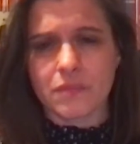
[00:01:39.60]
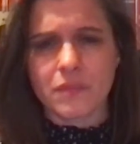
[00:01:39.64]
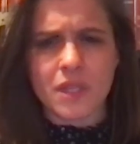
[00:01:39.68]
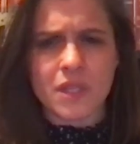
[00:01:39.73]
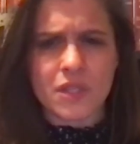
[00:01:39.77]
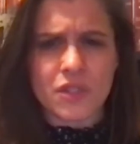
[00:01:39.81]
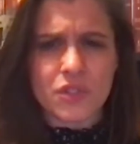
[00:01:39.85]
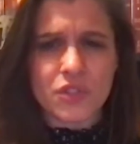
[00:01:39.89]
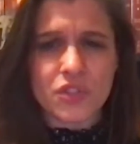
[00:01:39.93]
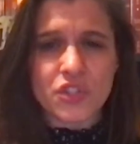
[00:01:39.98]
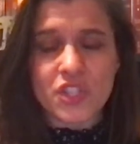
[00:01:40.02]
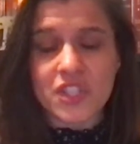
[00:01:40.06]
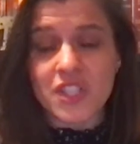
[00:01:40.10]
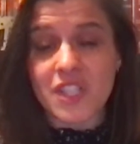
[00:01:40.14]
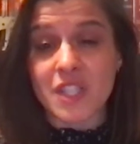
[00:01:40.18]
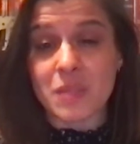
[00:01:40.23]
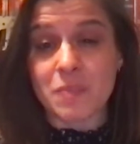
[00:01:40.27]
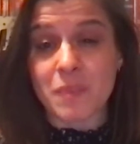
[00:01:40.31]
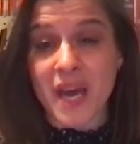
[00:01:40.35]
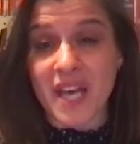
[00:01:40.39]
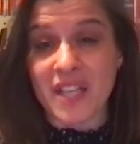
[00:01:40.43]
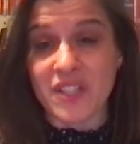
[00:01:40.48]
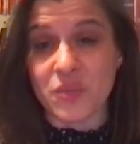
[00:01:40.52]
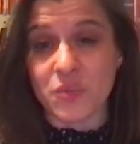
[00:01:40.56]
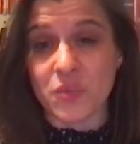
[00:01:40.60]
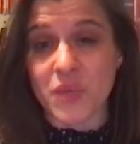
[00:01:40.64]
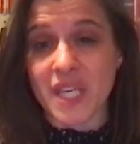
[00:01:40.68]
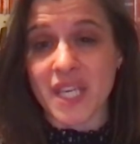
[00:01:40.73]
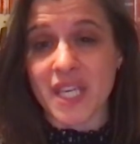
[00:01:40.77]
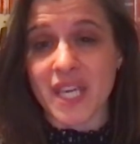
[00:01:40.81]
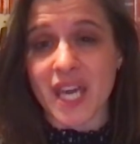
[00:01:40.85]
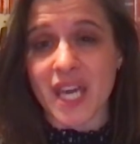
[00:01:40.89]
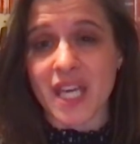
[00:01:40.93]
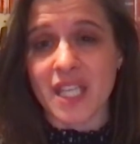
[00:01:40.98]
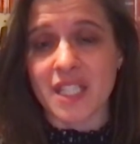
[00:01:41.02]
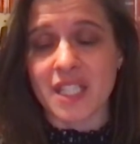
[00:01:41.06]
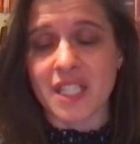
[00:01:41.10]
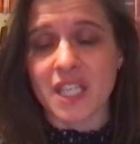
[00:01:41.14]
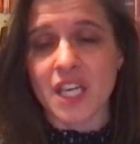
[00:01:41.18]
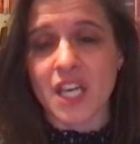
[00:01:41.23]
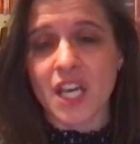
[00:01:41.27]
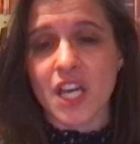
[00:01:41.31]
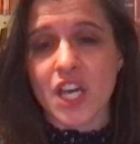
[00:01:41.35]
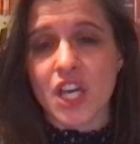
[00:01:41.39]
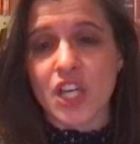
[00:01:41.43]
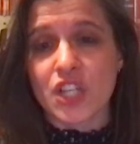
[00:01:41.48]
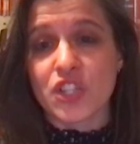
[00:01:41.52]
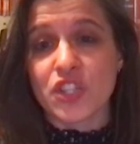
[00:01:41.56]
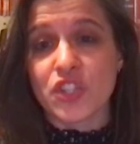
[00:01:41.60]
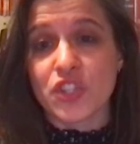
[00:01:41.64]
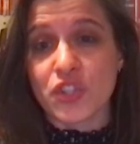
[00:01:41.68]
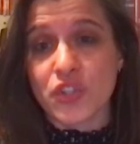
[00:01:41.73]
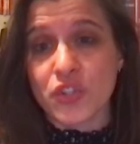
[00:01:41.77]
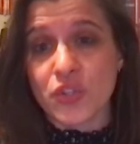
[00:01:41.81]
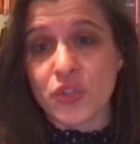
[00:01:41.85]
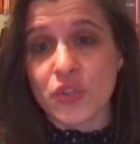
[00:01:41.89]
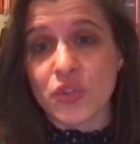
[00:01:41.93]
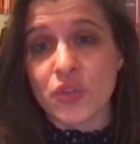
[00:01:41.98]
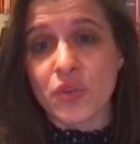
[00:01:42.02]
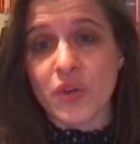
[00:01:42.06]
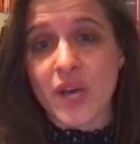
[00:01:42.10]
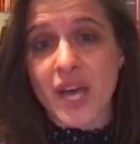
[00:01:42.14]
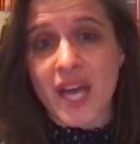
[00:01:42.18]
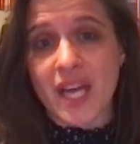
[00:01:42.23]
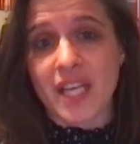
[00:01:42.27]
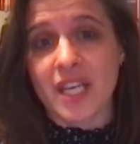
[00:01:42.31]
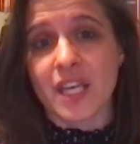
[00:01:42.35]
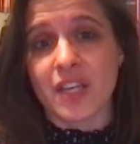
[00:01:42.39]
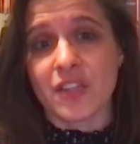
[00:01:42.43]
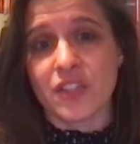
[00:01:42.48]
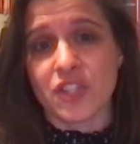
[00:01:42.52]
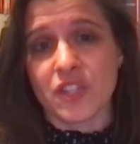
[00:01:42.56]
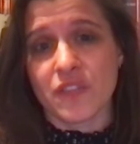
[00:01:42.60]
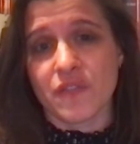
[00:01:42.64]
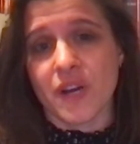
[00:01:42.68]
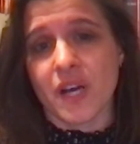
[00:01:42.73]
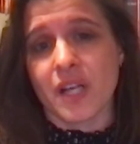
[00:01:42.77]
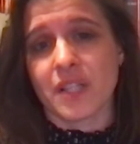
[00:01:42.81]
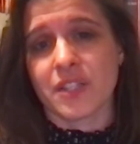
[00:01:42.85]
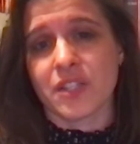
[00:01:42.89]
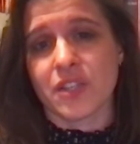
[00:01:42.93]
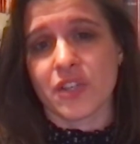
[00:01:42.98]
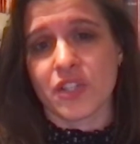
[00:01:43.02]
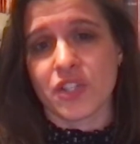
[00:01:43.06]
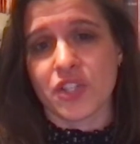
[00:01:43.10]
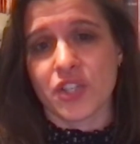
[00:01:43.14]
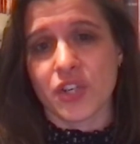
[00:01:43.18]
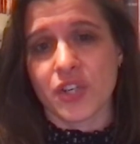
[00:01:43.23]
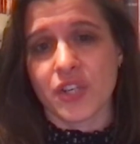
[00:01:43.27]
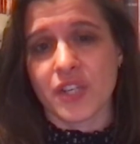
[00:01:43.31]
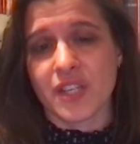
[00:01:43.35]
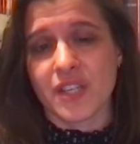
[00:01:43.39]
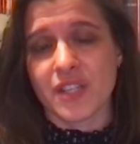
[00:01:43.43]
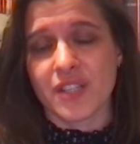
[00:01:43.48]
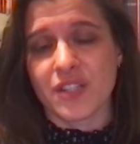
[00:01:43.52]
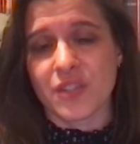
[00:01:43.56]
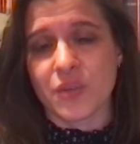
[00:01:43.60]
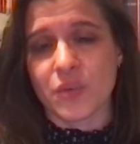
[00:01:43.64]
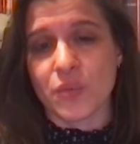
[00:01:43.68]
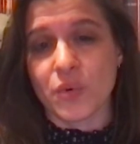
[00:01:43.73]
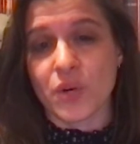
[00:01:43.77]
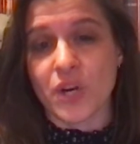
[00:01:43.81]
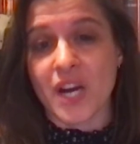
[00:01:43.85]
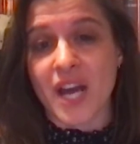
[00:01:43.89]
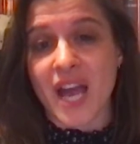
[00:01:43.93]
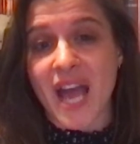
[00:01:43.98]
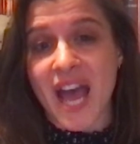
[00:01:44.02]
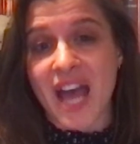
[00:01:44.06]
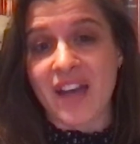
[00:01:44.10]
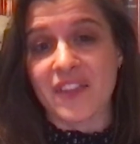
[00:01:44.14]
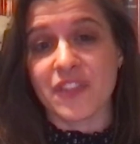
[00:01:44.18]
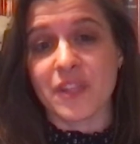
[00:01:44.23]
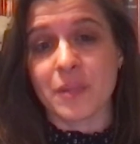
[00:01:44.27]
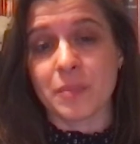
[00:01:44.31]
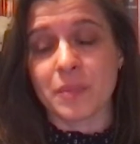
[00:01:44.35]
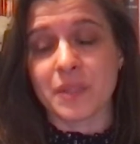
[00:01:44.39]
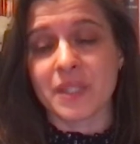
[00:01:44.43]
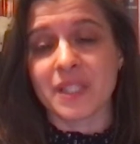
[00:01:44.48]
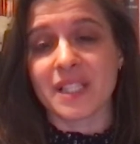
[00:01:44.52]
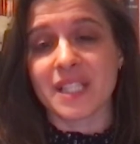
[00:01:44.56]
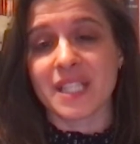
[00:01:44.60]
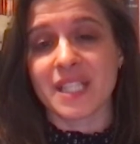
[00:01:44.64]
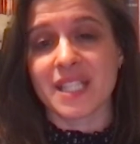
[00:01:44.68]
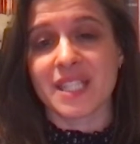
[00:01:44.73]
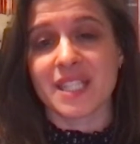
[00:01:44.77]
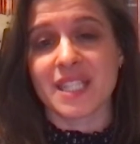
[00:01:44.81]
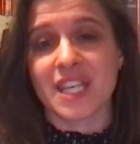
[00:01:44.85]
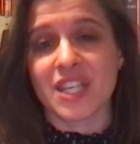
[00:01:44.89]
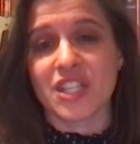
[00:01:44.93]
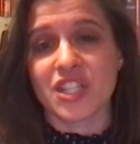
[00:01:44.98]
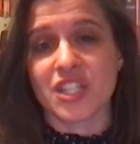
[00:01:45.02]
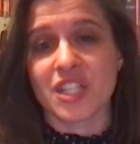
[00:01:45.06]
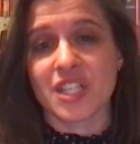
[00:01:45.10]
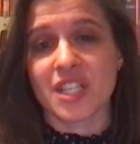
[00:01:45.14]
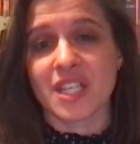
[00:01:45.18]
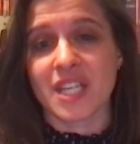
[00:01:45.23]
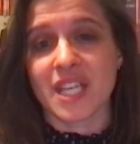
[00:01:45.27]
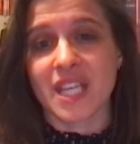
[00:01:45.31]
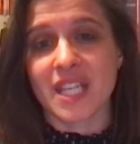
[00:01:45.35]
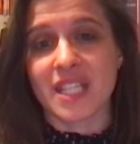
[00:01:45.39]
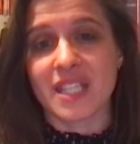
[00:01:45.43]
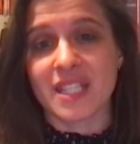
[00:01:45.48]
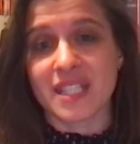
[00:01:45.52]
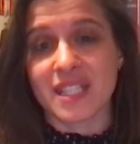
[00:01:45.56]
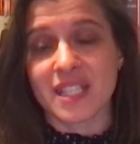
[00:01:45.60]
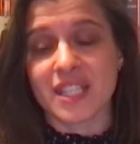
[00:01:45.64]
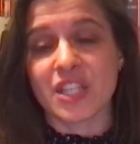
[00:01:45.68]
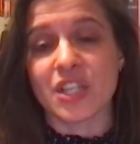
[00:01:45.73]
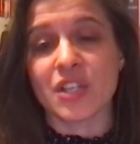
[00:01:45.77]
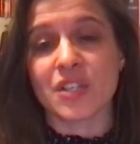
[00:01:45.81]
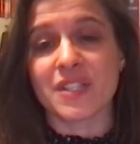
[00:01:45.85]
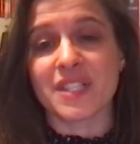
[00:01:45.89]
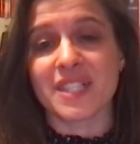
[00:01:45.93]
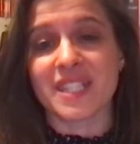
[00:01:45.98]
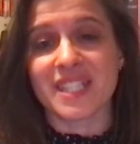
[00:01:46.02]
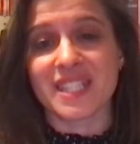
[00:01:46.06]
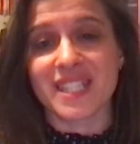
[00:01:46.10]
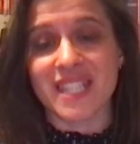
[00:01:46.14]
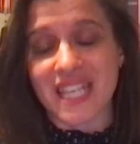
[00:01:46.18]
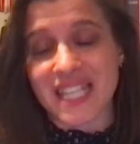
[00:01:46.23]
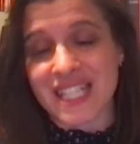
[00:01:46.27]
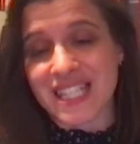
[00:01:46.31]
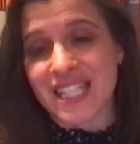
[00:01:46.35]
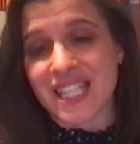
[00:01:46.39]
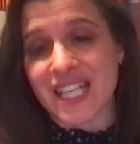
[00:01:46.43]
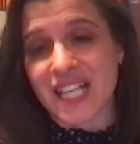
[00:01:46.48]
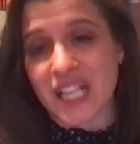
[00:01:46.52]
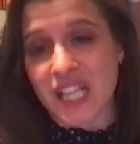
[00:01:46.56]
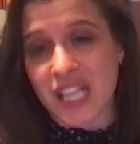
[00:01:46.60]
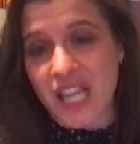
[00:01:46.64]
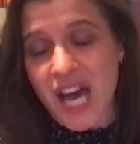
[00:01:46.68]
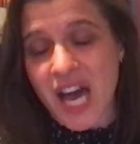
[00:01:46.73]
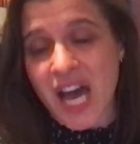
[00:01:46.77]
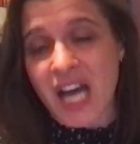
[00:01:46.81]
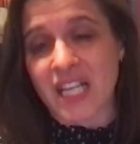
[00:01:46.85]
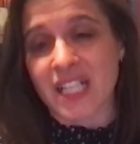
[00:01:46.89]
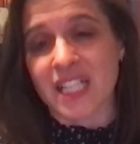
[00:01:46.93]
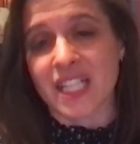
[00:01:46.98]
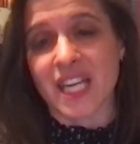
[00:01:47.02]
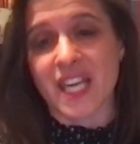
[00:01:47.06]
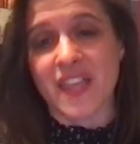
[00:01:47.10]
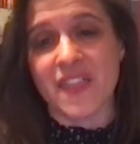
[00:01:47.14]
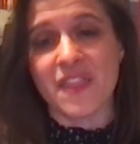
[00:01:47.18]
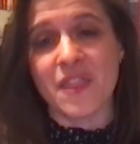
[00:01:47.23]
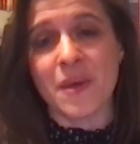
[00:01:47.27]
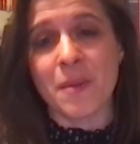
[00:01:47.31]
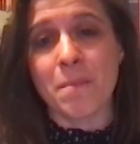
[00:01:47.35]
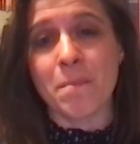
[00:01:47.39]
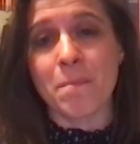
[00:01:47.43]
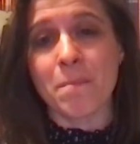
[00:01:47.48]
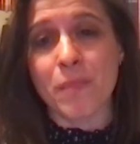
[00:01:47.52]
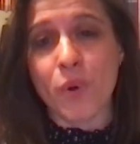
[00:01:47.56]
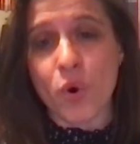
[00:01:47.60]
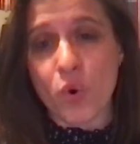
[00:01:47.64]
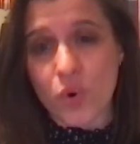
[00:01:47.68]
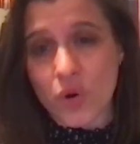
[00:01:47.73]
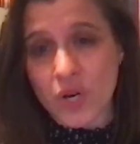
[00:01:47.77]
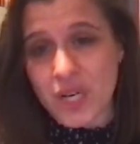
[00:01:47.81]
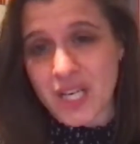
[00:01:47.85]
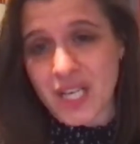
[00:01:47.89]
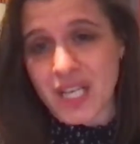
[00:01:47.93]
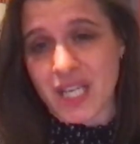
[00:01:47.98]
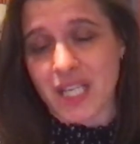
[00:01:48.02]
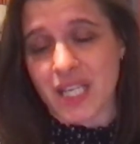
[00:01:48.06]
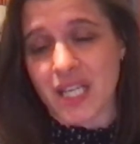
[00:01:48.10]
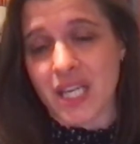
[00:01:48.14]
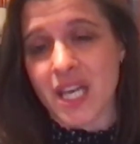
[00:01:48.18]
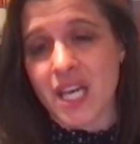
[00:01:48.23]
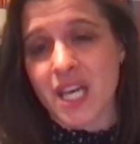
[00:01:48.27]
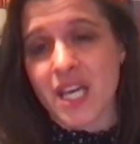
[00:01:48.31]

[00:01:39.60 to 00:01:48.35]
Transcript: So just this past weekend, 2 NLG volunteer attorneys were at the police station until 6 o'clock in the morning,